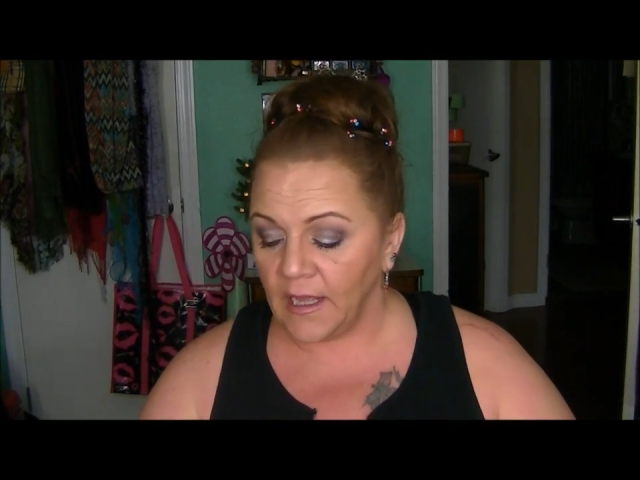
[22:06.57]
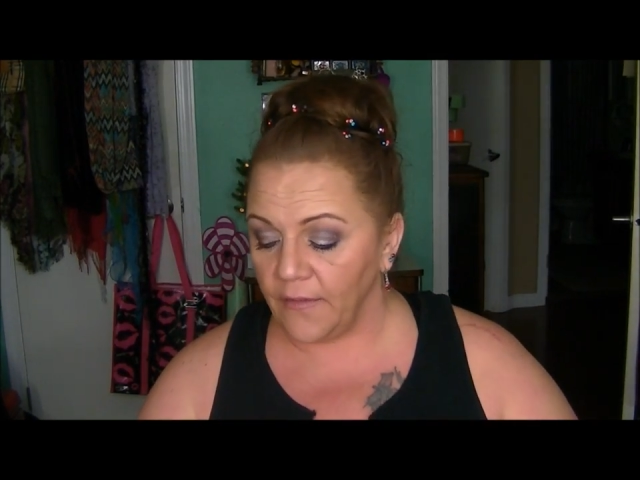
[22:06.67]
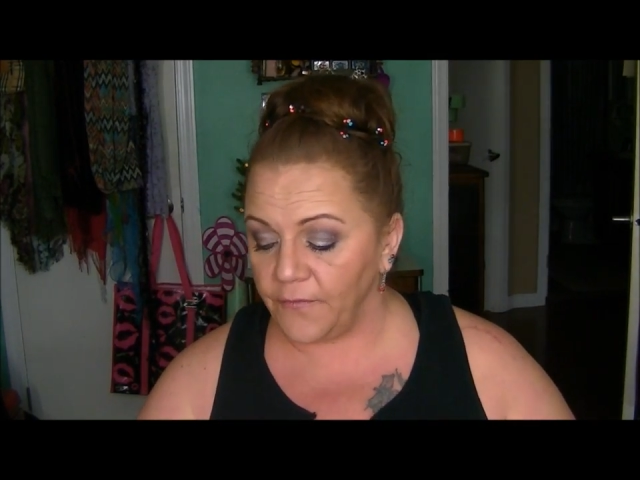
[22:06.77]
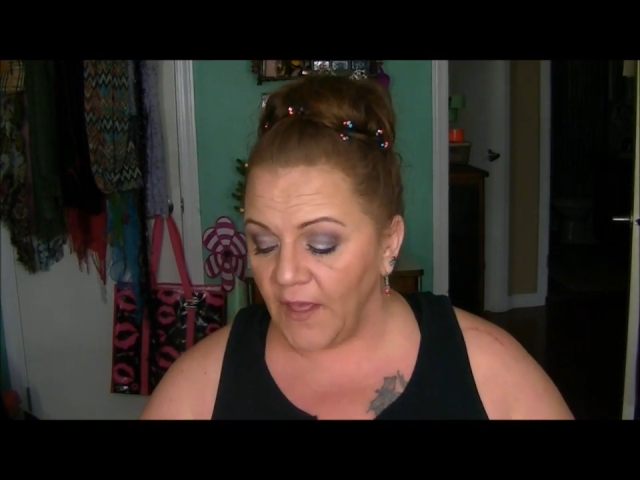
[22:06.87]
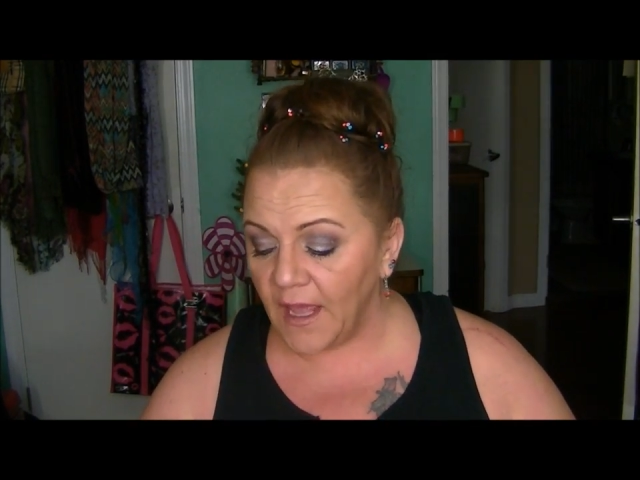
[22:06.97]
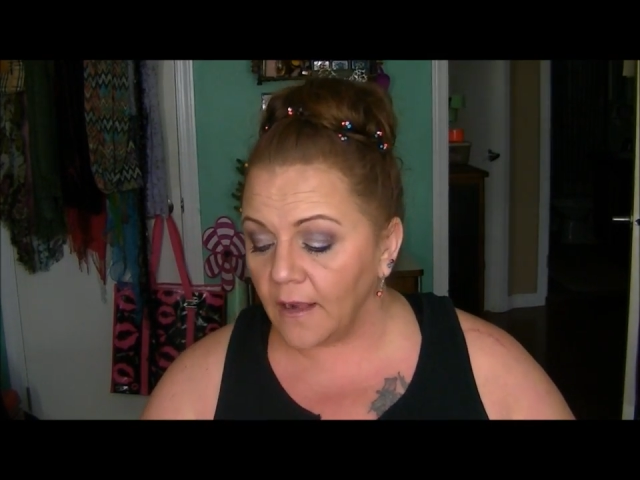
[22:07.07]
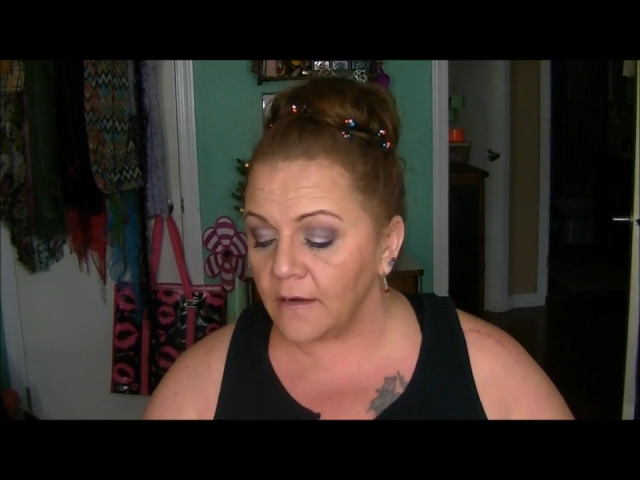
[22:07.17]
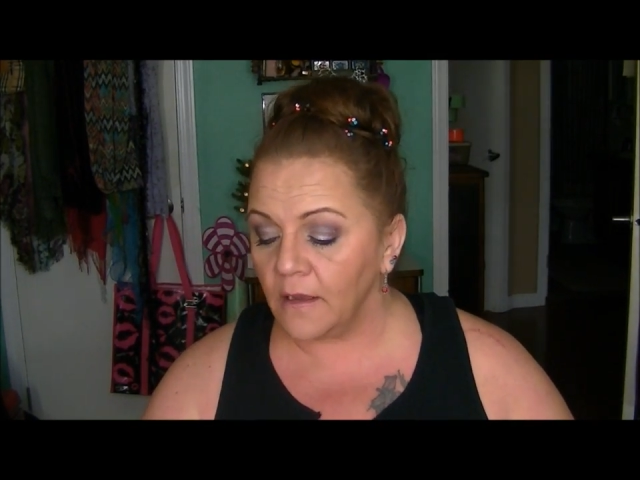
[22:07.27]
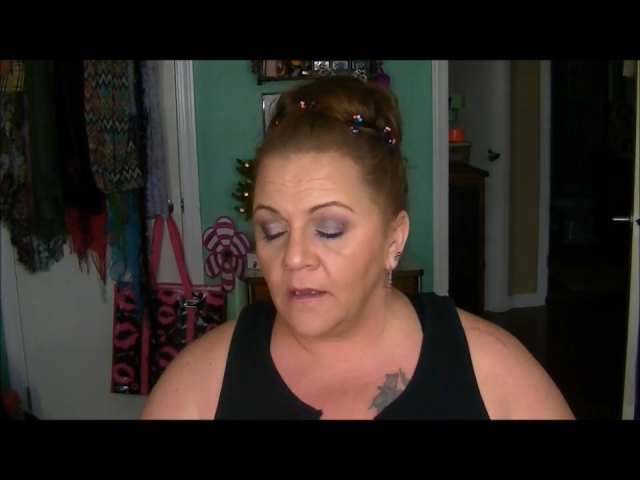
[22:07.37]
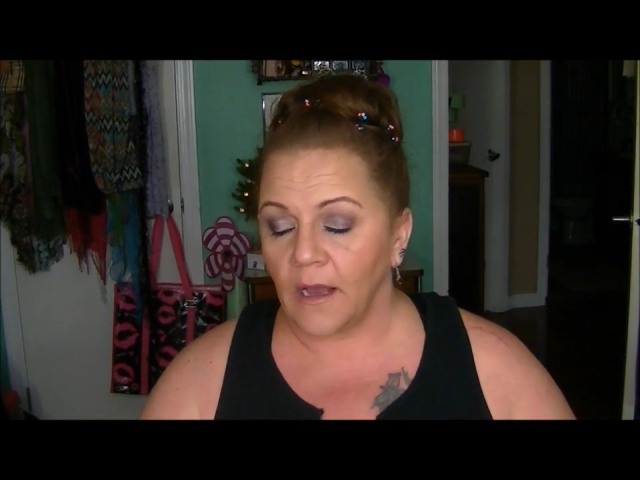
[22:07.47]
And
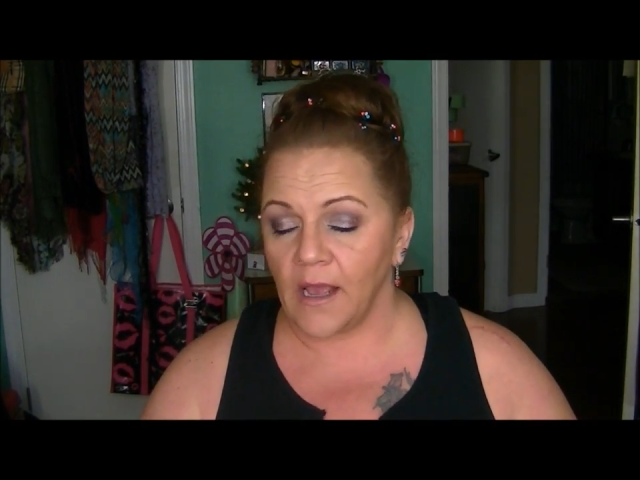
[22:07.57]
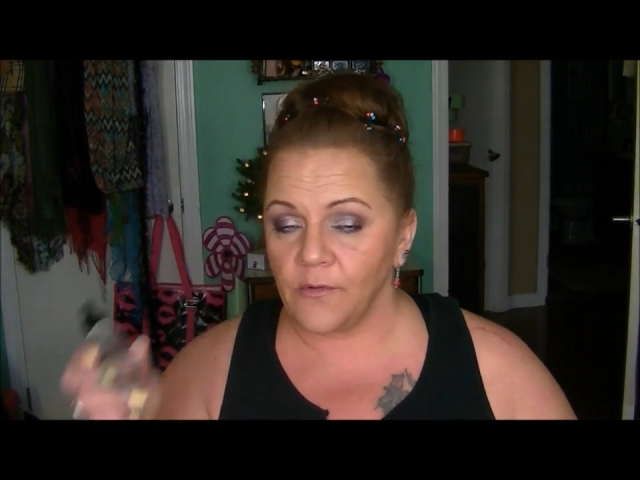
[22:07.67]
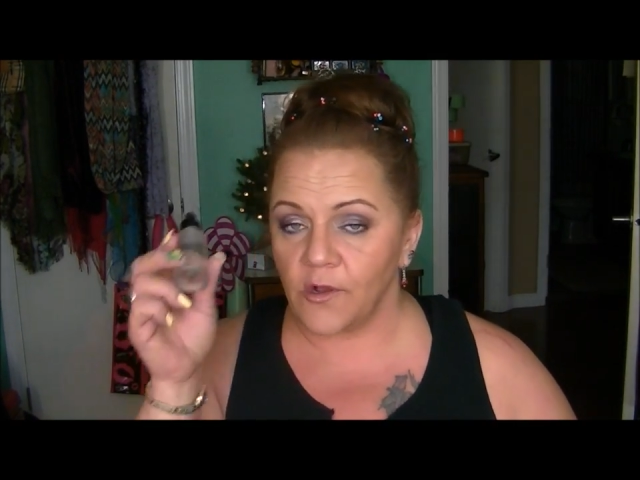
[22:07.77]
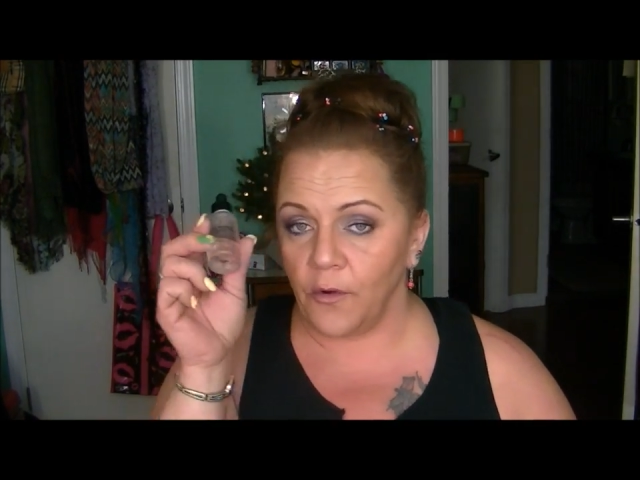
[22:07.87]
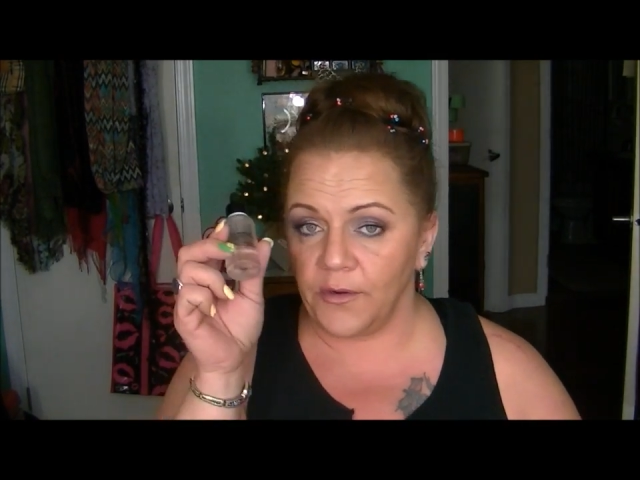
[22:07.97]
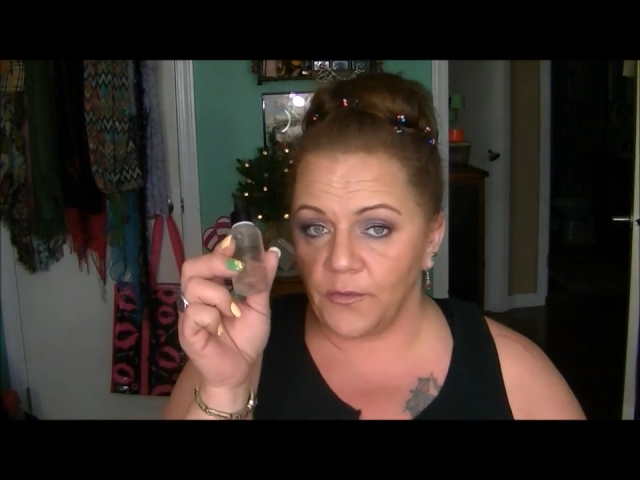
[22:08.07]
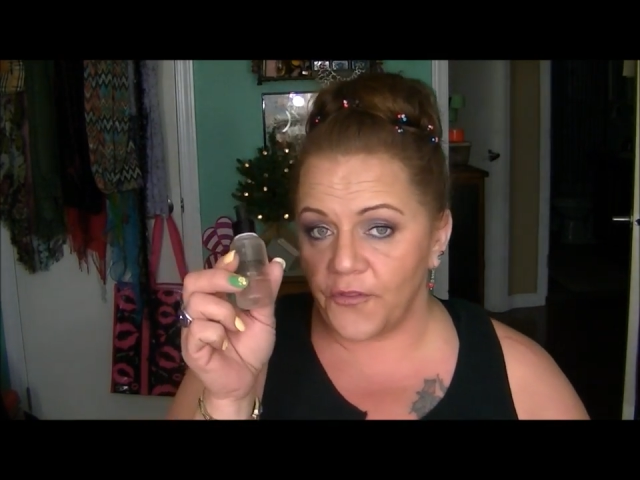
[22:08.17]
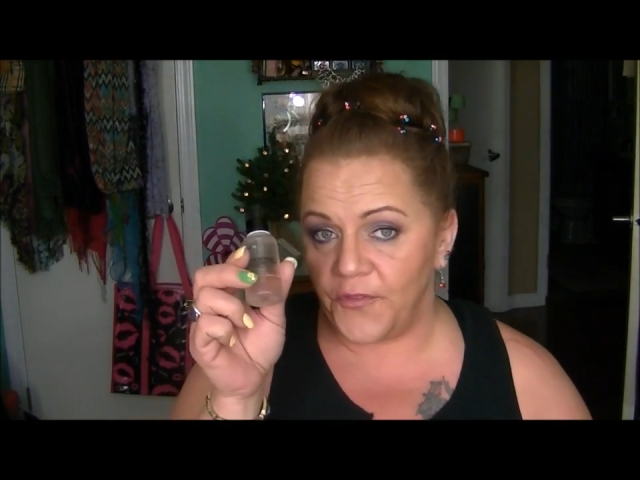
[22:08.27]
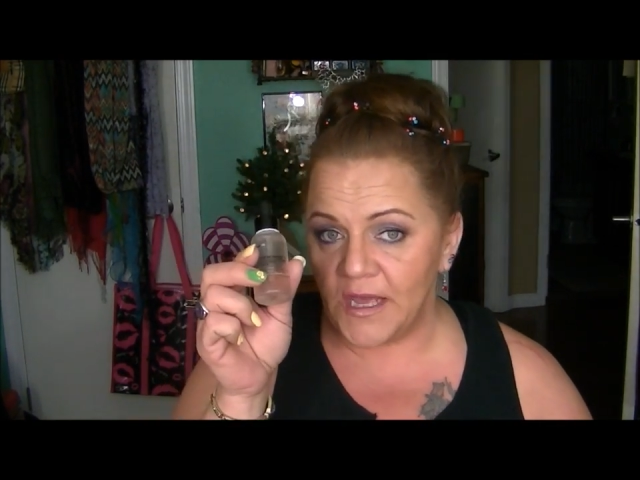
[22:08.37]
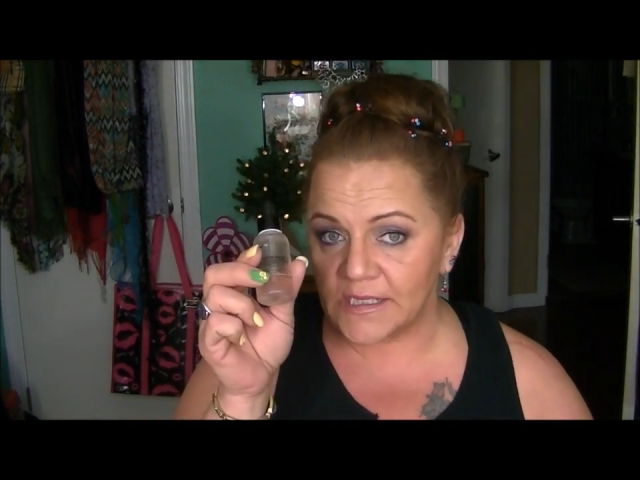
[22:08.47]
then I will go in
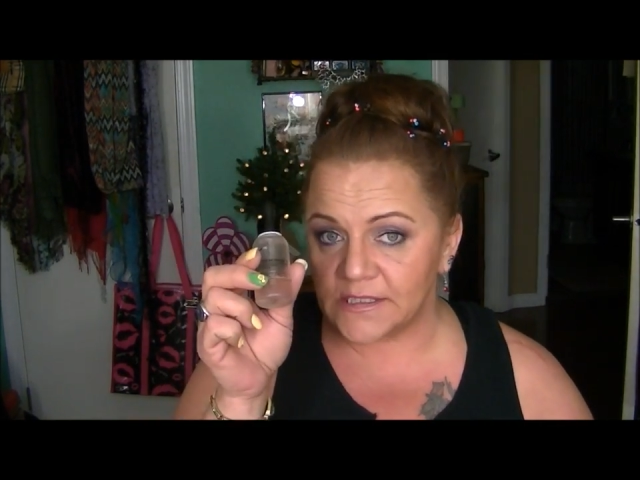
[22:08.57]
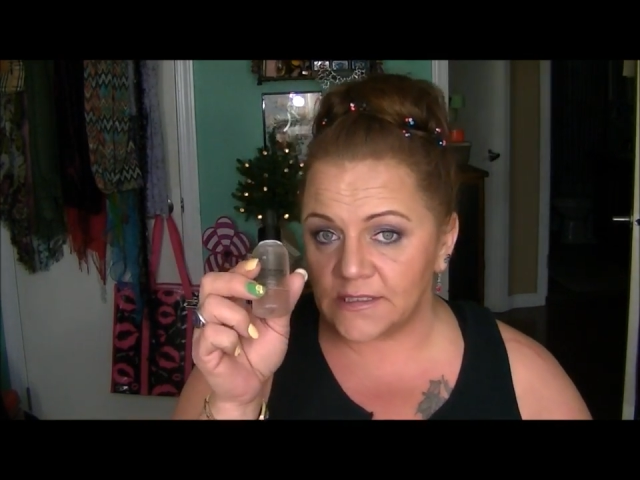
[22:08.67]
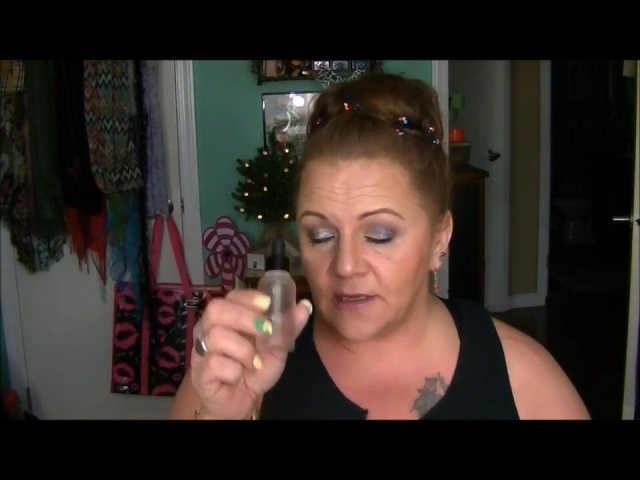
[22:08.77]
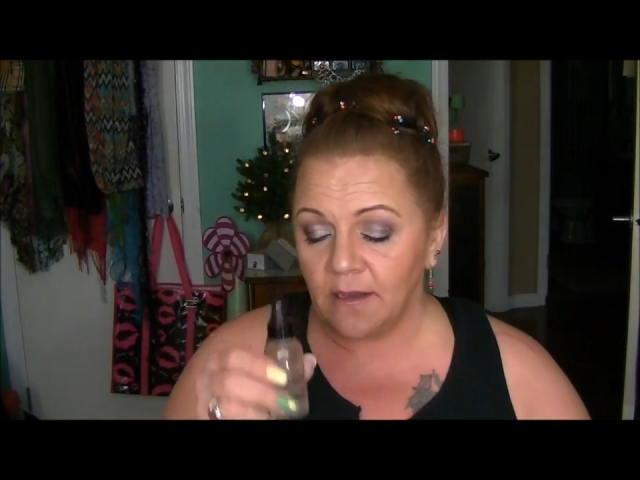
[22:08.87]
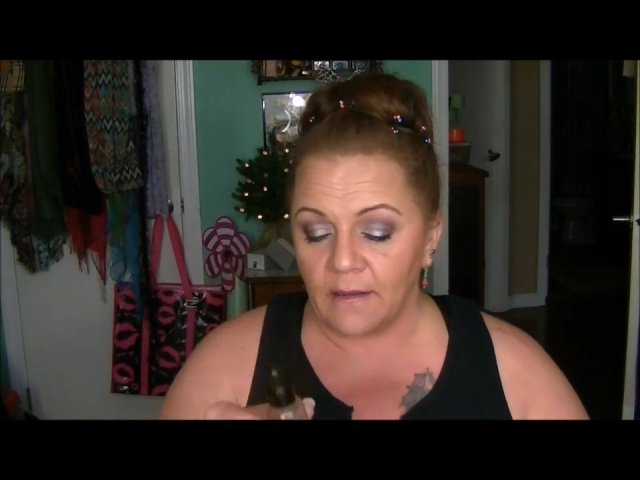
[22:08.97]
with this